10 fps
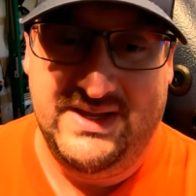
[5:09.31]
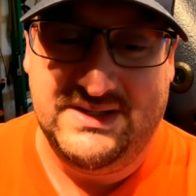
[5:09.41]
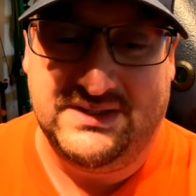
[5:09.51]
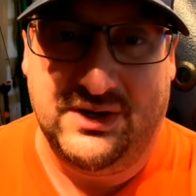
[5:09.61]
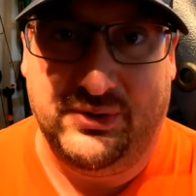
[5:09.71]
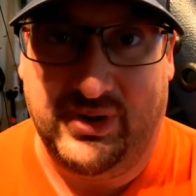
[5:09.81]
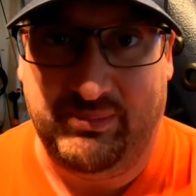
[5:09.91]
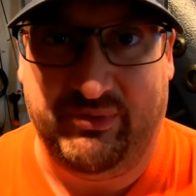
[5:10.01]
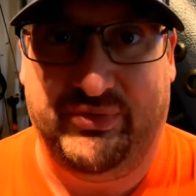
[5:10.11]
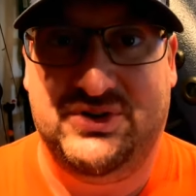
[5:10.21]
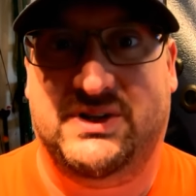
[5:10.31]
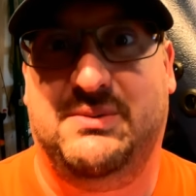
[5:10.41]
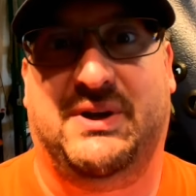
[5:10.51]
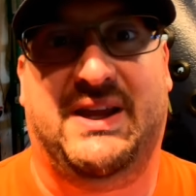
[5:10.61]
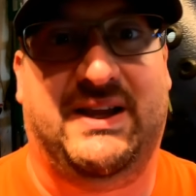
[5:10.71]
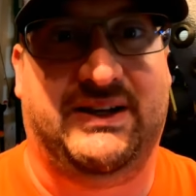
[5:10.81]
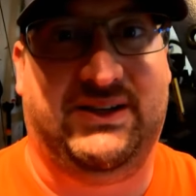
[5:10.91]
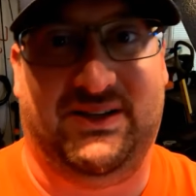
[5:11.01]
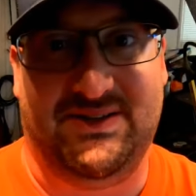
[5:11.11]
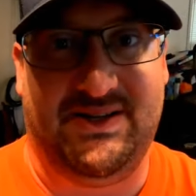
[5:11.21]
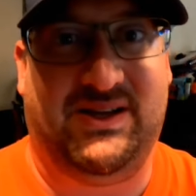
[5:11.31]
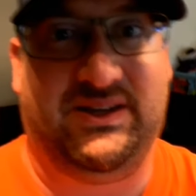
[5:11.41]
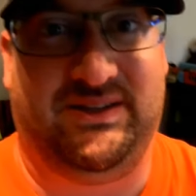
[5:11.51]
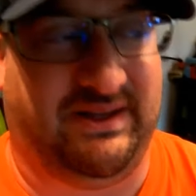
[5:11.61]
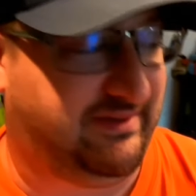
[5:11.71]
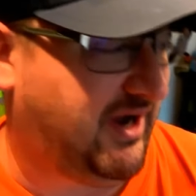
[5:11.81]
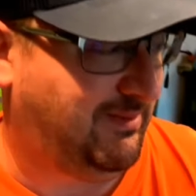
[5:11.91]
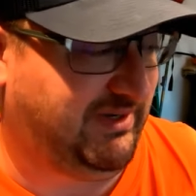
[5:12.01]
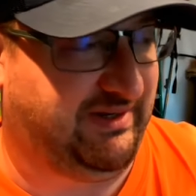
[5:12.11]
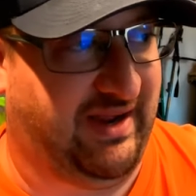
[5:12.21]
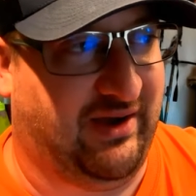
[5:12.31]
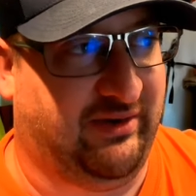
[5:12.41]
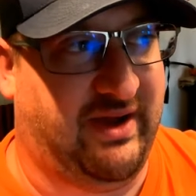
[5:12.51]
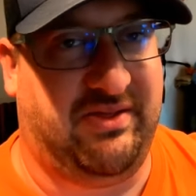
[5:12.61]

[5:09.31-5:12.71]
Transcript: So the first thing the mechanic did is he cut that timing down.